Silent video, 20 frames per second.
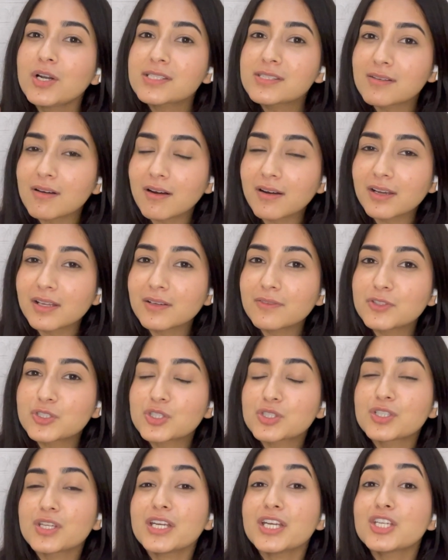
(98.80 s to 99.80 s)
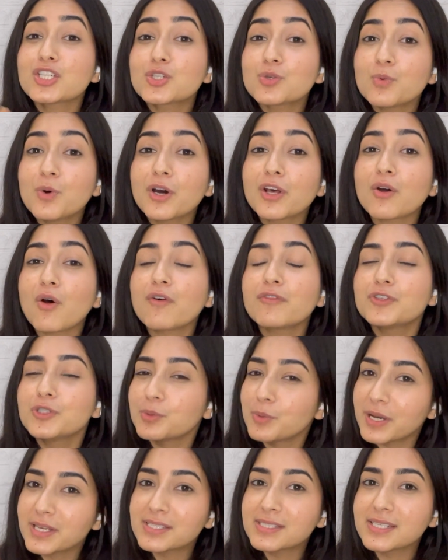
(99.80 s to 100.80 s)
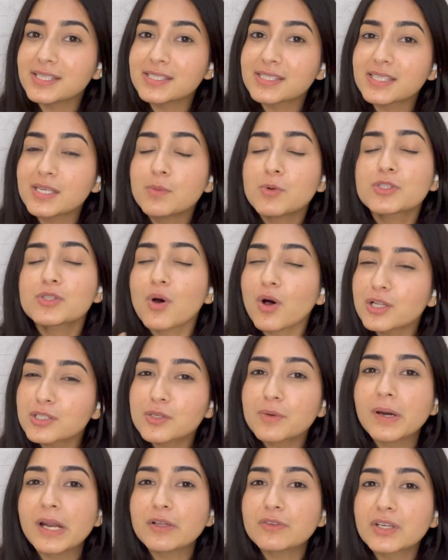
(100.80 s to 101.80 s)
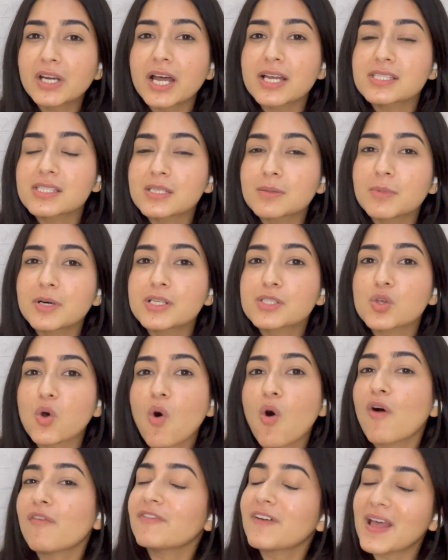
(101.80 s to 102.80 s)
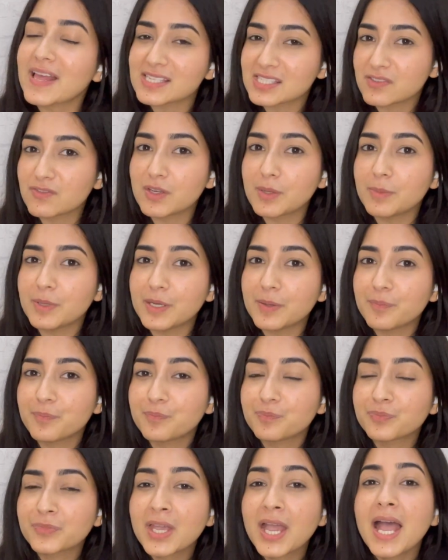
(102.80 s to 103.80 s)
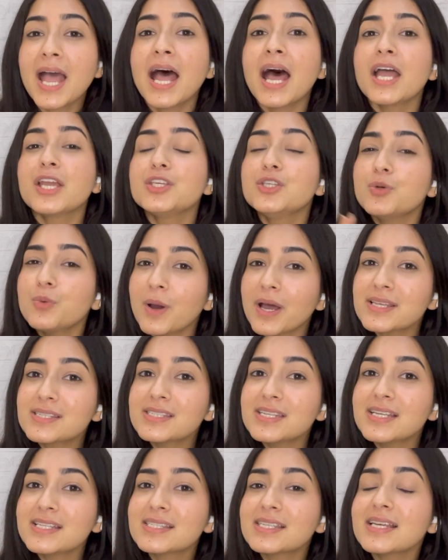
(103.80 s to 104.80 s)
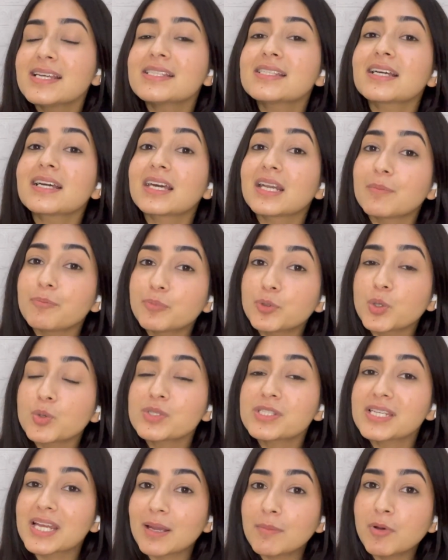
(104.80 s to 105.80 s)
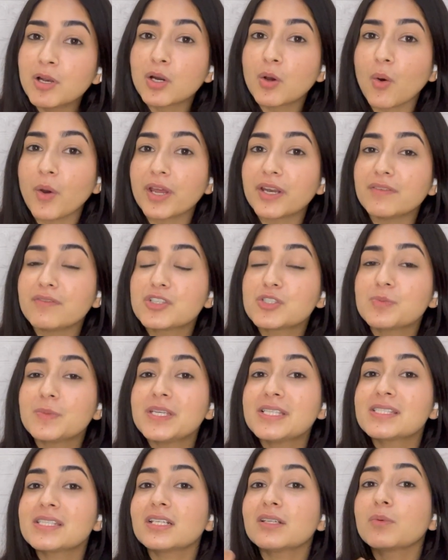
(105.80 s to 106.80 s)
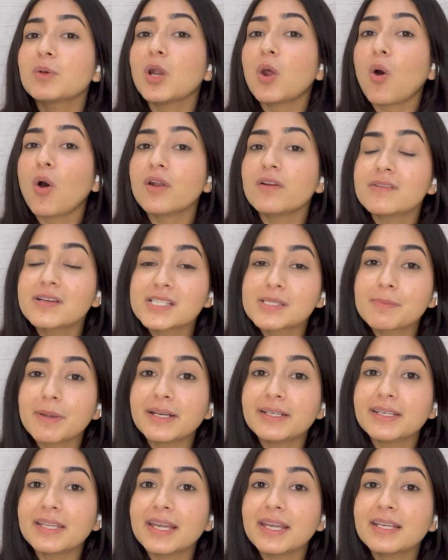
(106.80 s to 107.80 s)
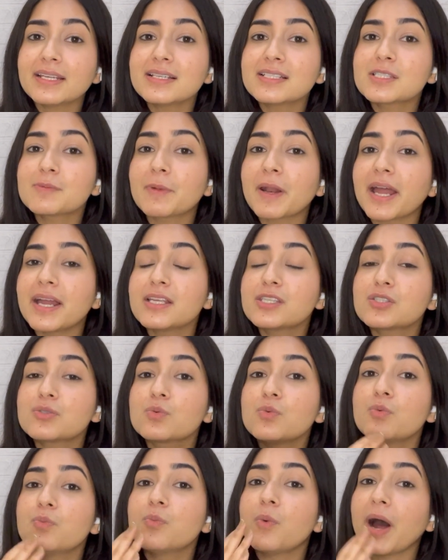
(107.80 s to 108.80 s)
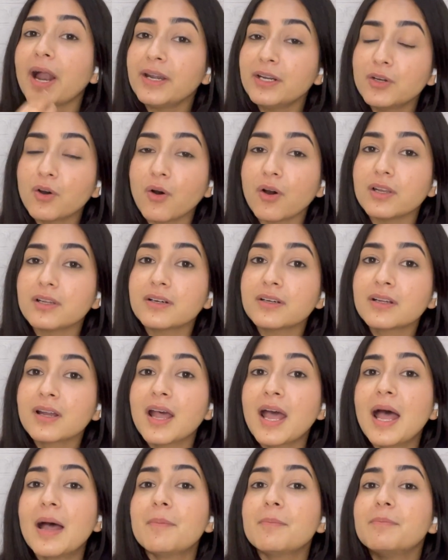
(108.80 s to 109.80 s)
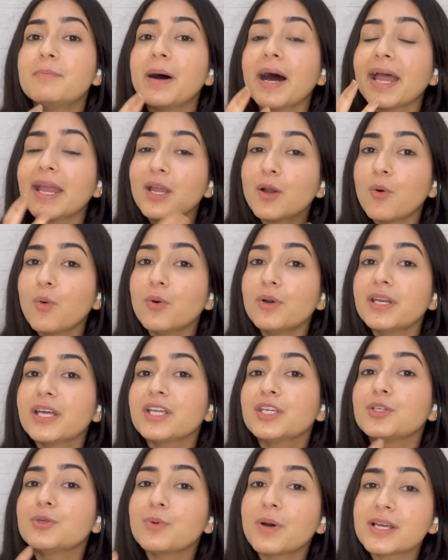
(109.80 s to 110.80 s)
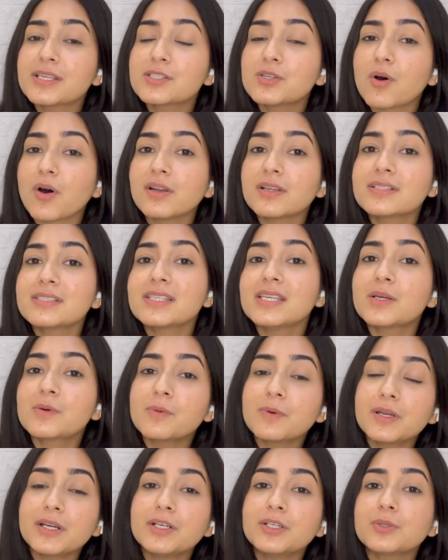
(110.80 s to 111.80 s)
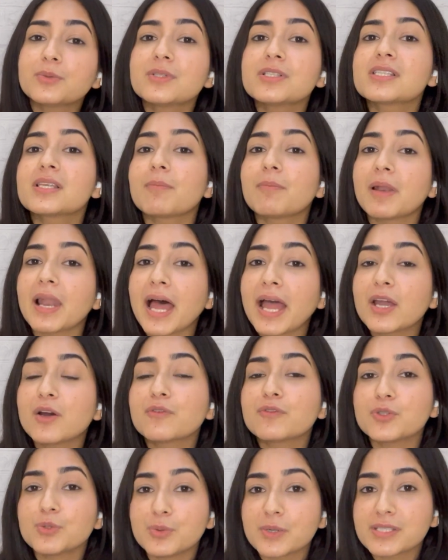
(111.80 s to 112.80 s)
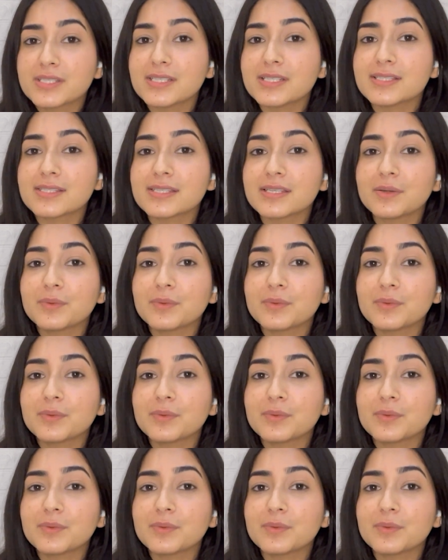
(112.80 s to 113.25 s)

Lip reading: Circle, which is the issuer of USDC, was also one of the customers of SVB. USDC is a crypto stablecoin, which means it will always maintain its price to $1 by holding US dollars equivalent to the supply of USDC.